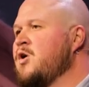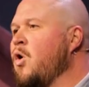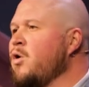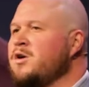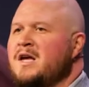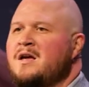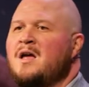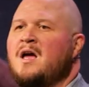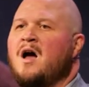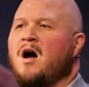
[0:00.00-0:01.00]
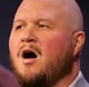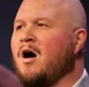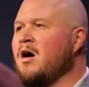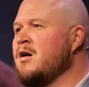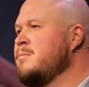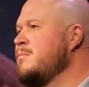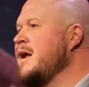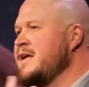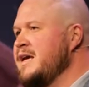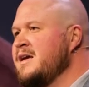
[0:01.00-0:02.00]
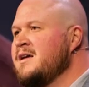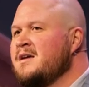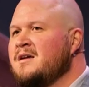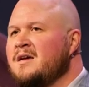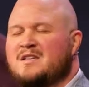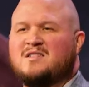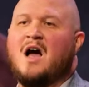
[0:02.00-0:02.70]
Hoarding our money is